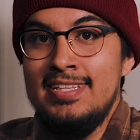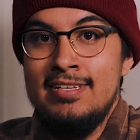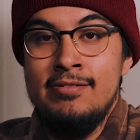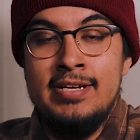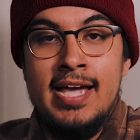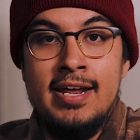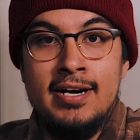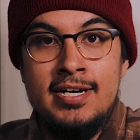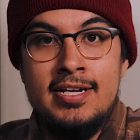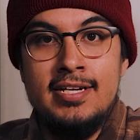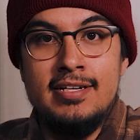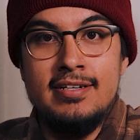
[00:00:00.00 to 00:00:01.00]
you can't
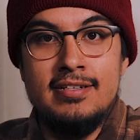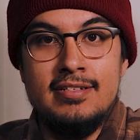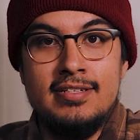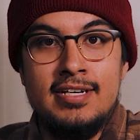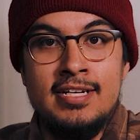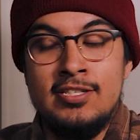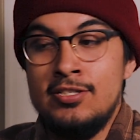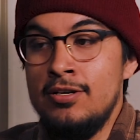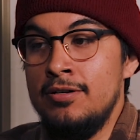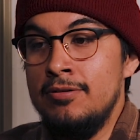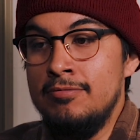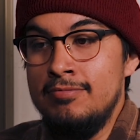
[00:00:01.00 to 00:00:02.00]
hunt it, and
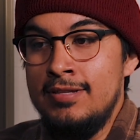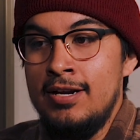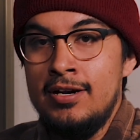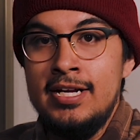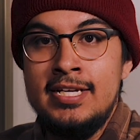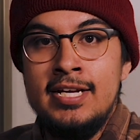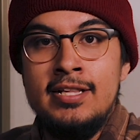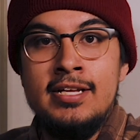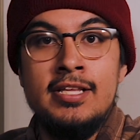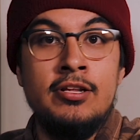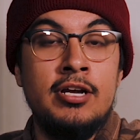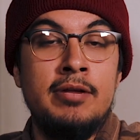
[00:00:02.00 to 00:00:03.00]
so they're going to kill
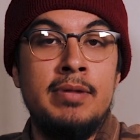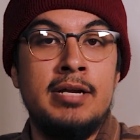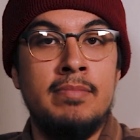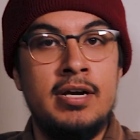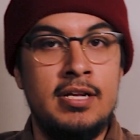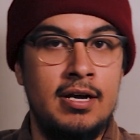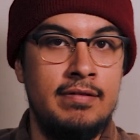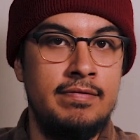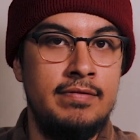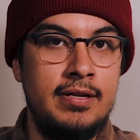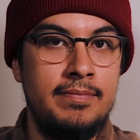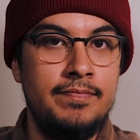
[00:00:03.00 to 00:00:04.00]
it and they're going to make money off
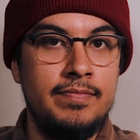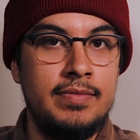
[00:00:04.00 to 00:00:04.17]
of it.